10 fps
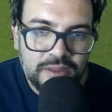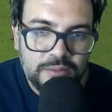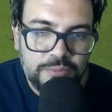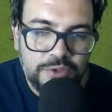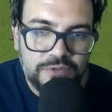
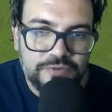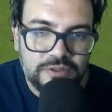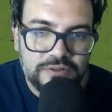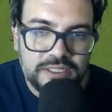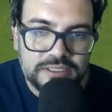Beautiful
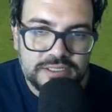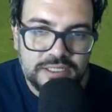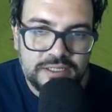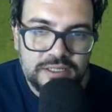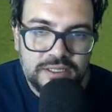little cut
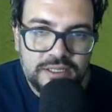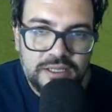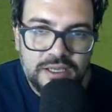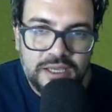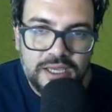in.
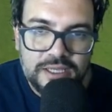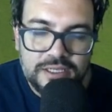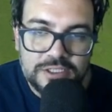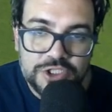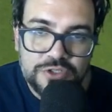And
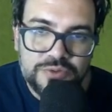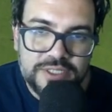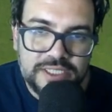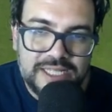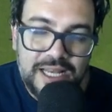shot with
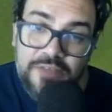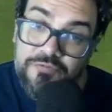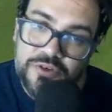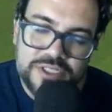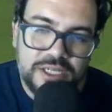his left
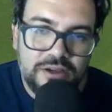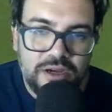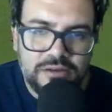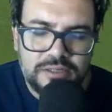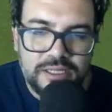foot,
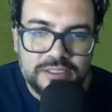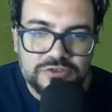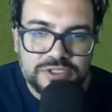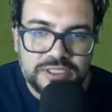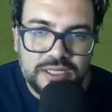
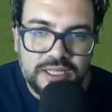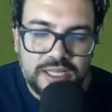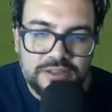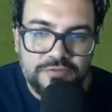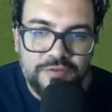interestingly,
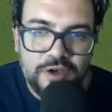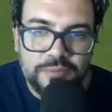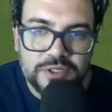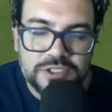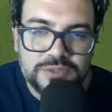at the far
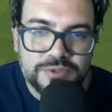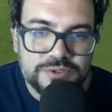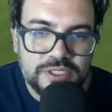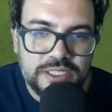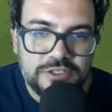post, which was
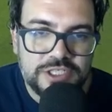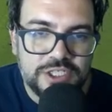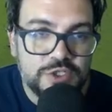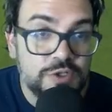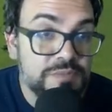an interesting
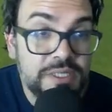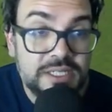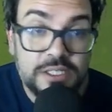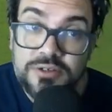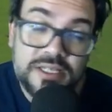choice. But
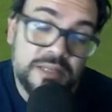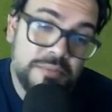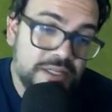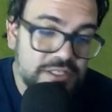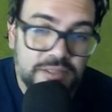you know what? It
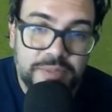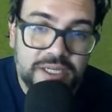made it to the back